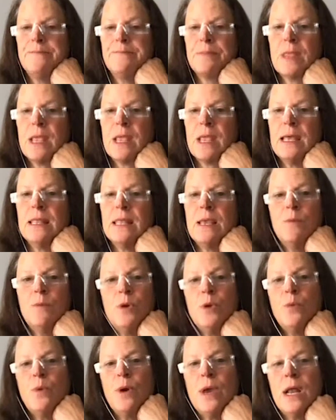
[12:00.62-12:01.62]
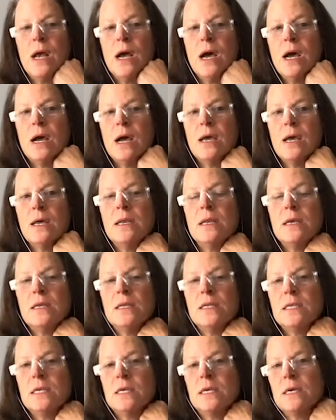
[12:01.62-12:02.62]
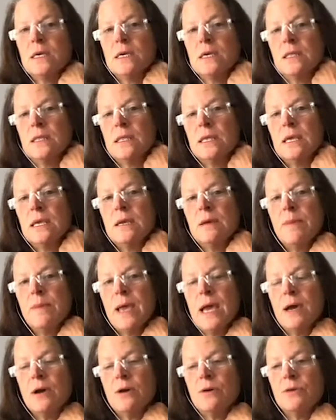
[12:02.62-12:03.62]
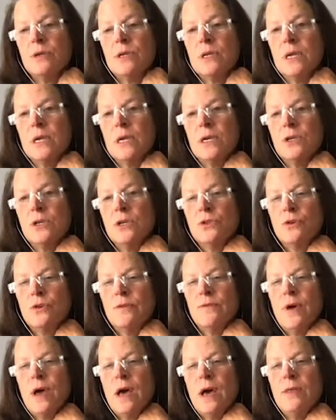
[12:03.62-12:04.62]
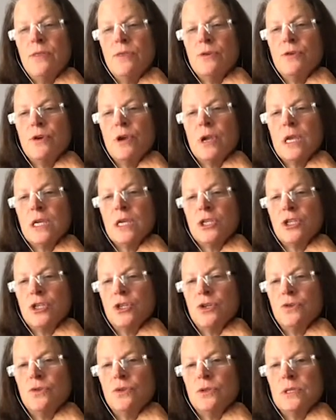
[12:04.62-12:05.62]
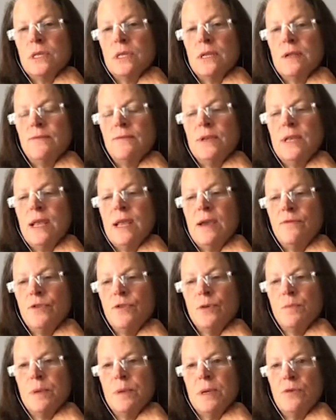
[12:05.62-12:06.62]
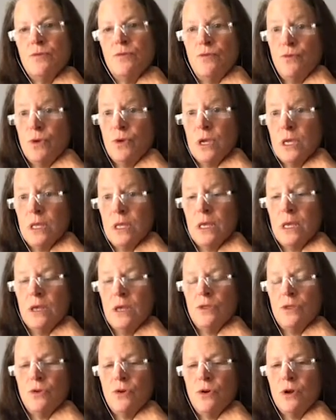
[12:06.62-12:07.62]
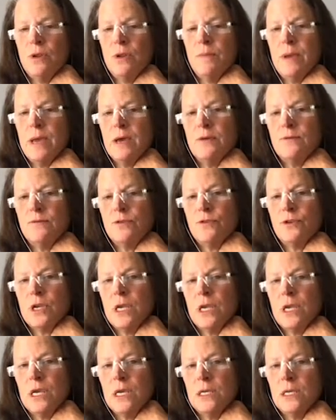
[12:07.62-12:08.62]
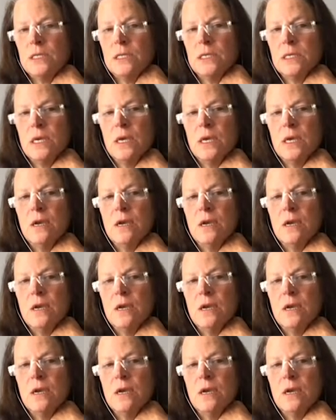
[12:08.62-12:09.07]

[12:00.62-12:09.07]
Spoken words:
And then we went on to think about sort of other issues that have never been really thought about for kids.